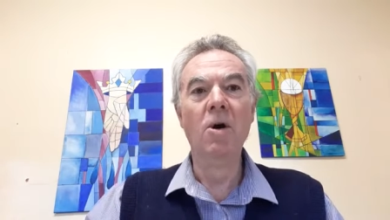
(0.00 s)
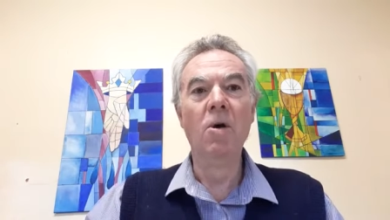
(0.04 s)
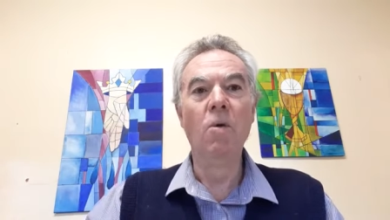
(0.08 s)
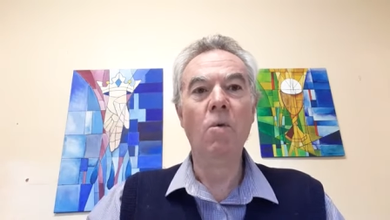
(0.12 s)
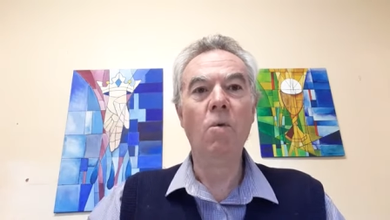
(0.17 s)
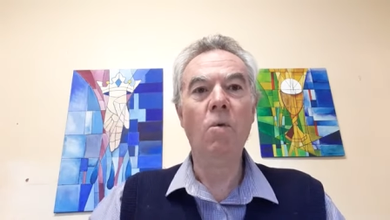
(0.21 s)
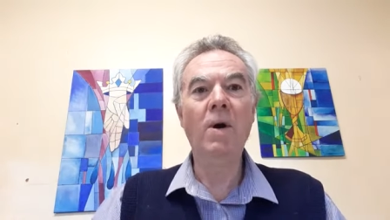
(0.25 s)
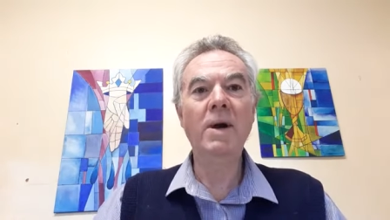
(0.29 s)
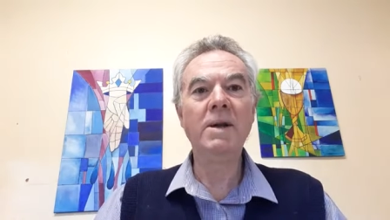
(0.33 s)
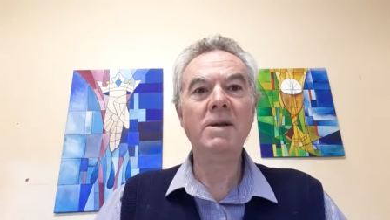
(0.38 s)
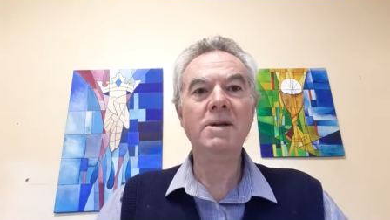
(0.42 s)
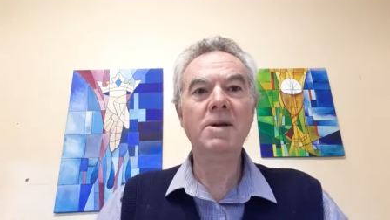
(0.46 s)

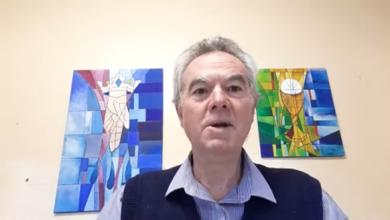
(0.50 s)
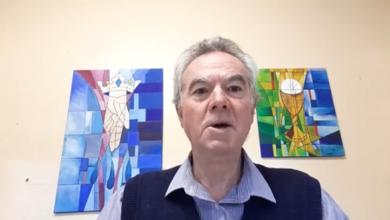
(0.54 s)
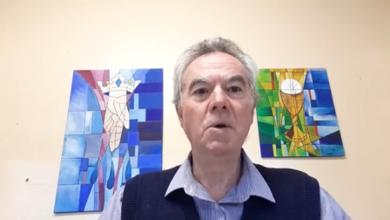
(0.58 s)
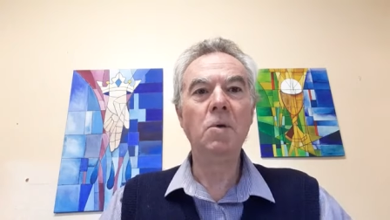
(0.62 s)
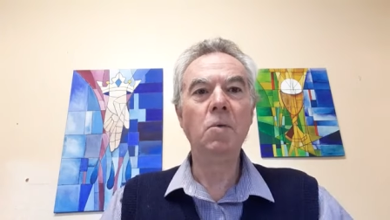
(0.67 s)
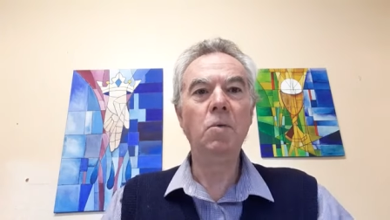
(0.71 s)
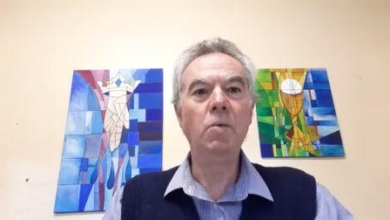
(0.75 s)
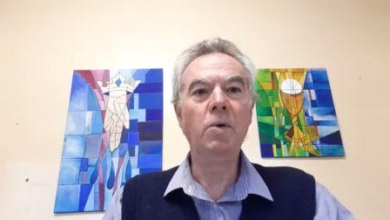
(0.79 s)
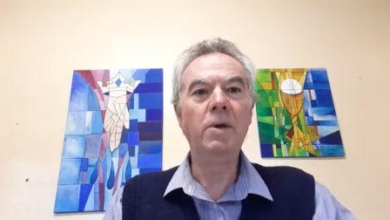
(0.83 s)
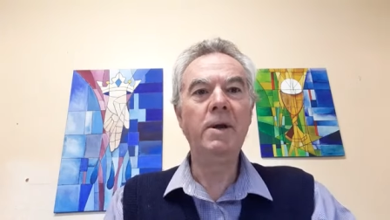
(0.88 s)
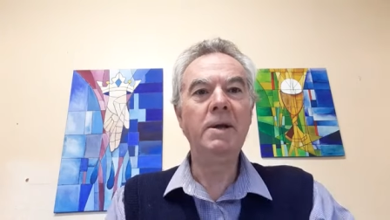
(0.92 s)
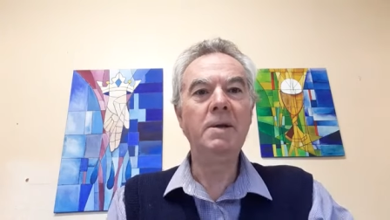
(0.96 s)
What
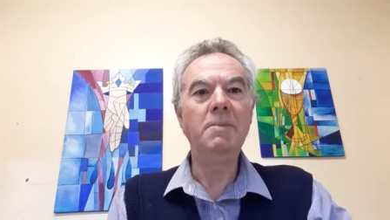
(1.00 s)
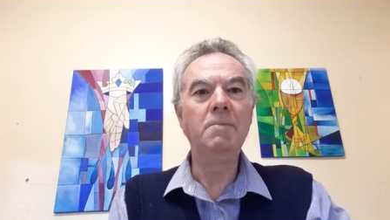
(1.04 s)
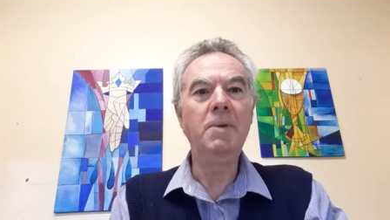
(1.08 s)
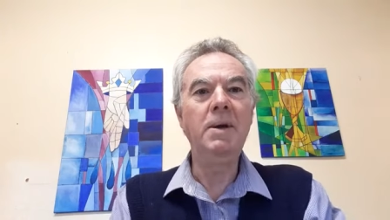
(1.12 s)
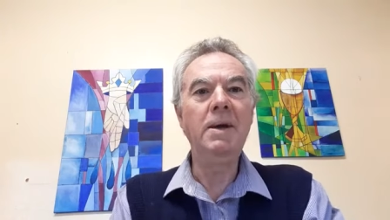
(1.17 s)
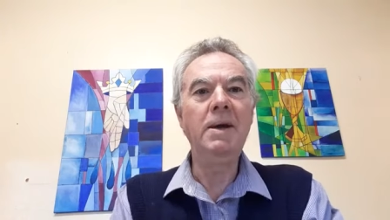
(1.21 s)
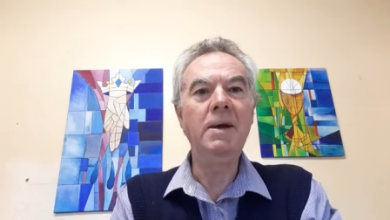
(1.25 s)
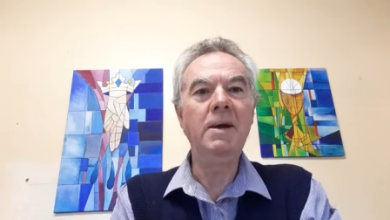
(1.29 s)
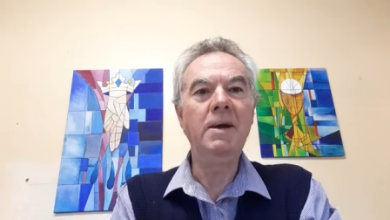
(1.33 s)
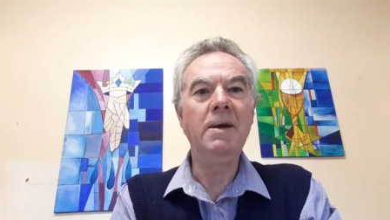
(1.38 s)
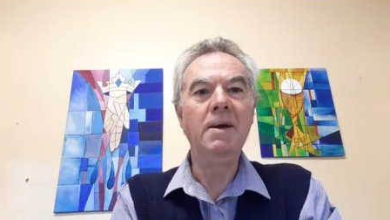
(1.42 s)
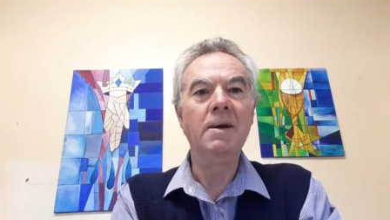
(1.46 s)
will it
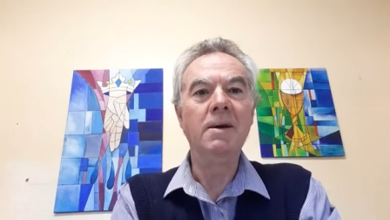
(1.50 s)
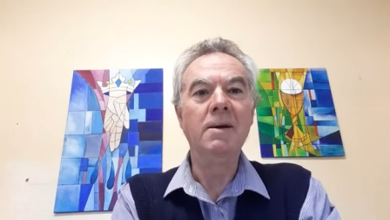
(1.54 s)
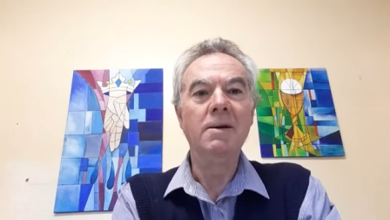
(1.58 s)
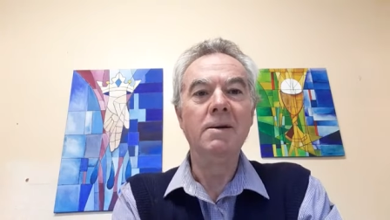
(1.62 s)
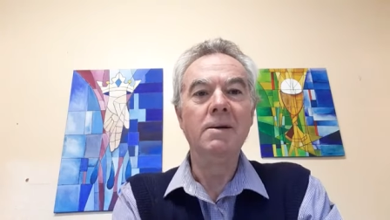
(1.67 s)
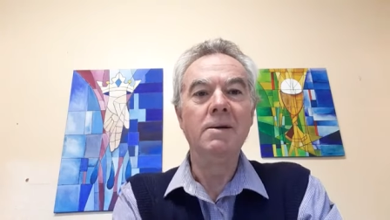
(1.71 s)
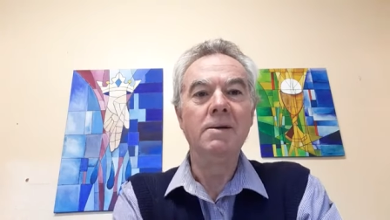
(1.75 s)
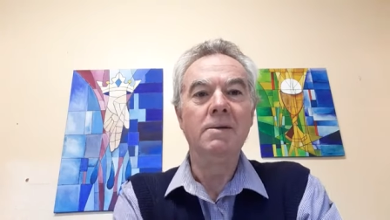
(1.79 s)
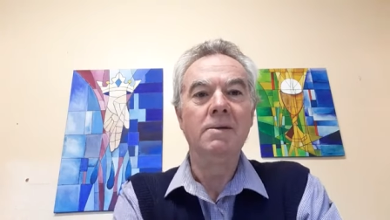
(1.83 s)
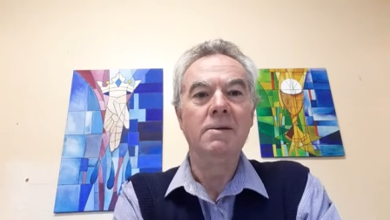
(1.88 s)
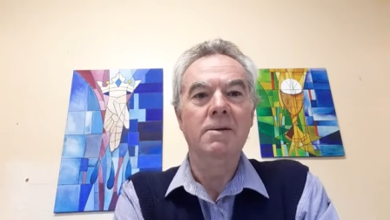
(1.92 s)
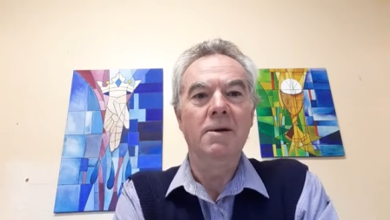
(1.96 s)
be?
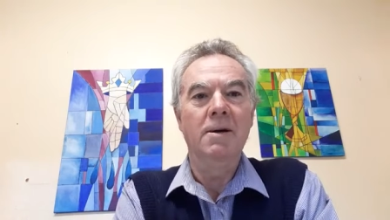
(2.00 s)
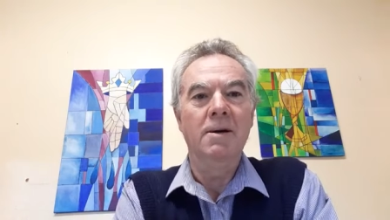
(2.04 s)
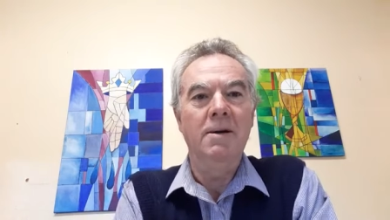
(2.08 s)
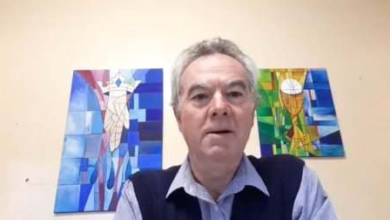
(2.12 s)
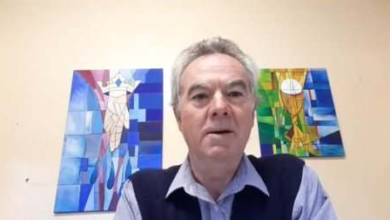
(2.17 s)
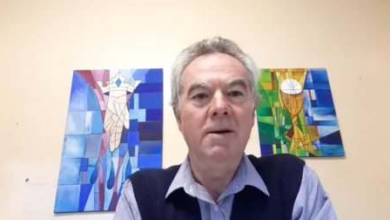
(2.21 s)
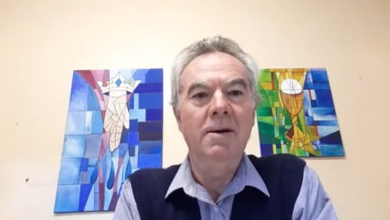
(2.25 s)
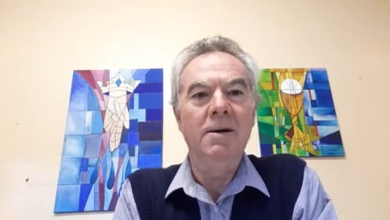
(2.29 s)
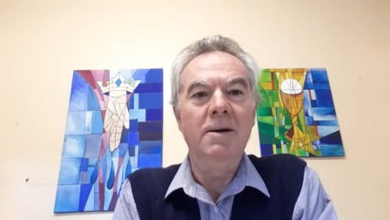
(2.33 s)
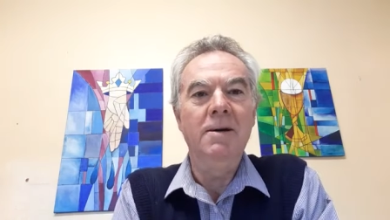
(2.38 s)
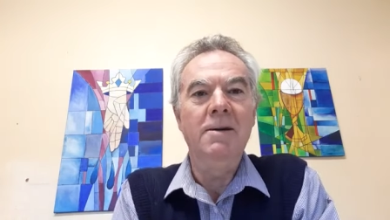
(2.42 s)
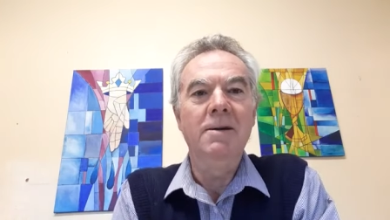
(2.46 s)
Da
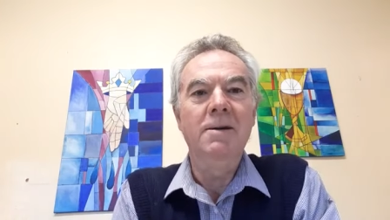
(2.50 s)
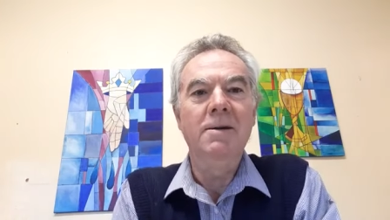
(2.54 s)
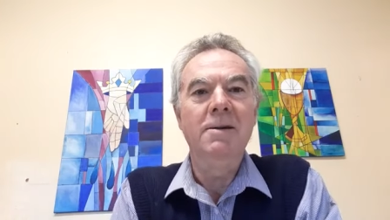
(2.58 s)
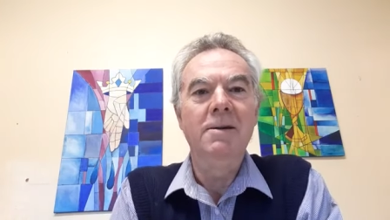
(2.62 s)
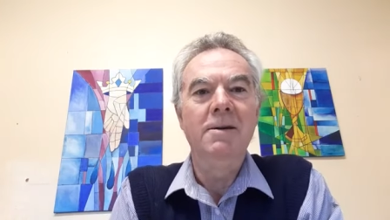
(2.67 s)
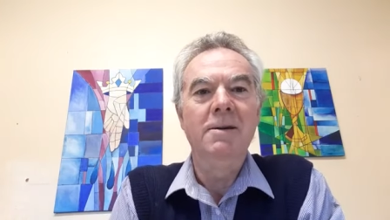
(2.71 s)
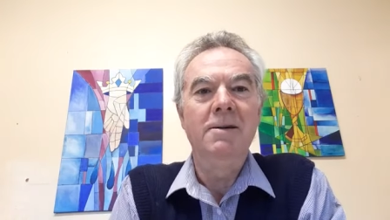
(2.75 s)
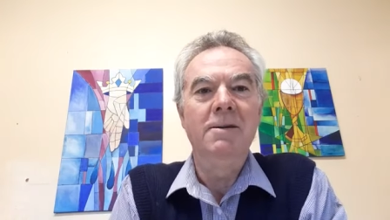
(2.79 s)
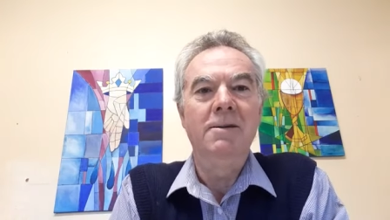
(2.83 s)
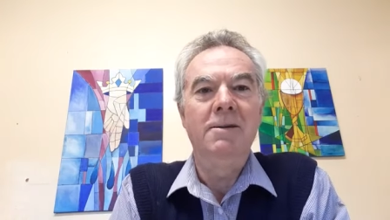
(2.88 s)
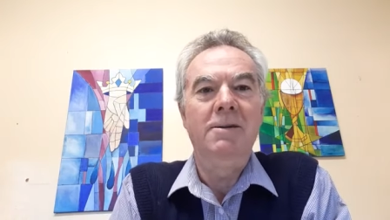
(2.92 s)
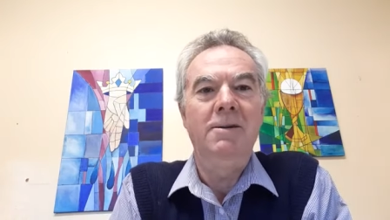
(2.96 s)
da,
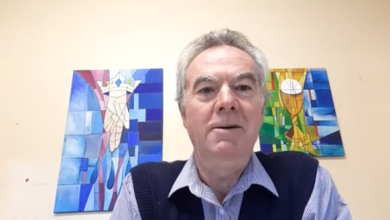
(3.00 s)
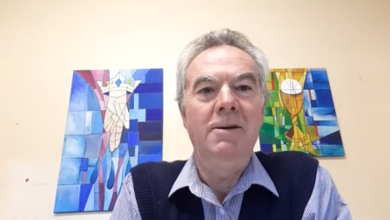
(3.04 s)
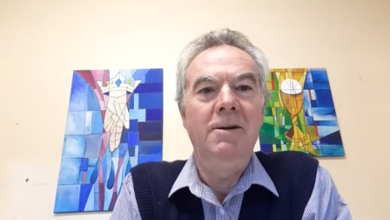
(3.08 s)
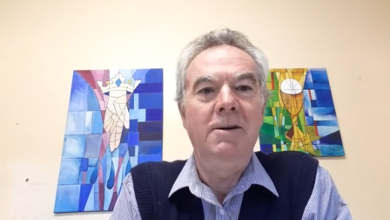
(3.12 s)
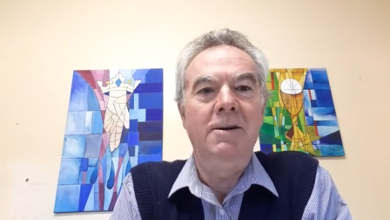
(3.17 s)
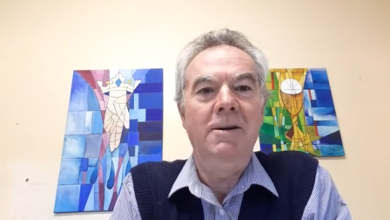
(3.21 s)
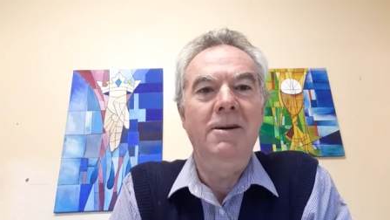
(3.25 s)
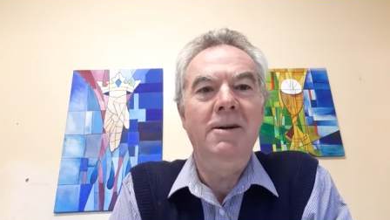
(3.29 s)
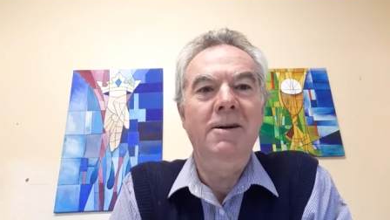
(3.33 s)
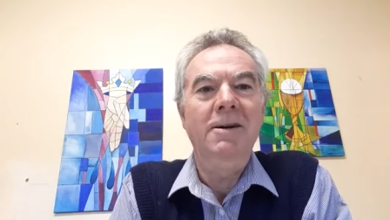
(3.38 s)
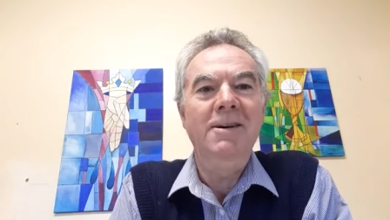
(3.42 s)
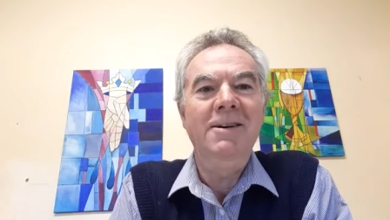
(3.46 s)
da
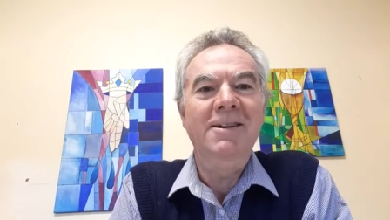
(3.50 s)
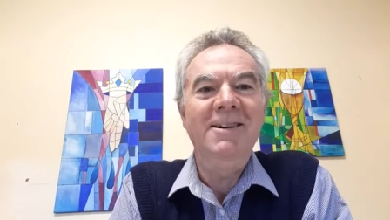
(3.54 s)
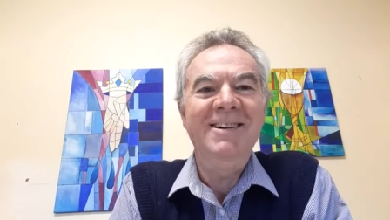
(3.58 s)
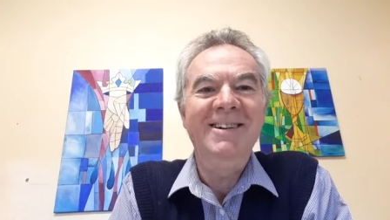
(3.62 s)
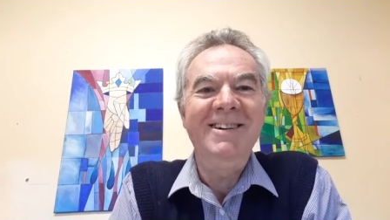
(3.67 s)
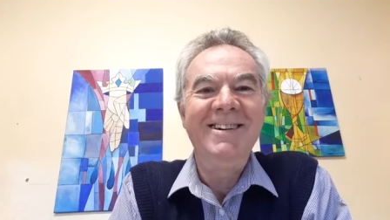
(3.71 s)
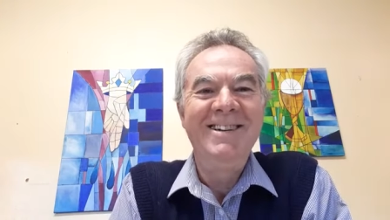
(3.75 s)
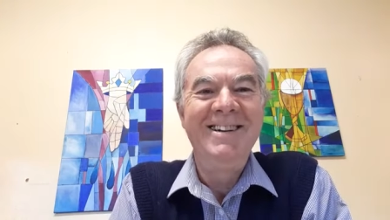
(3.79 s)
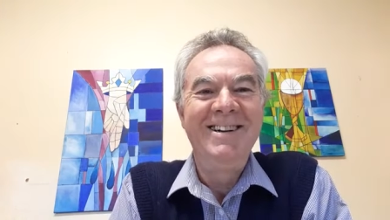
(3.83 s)
da.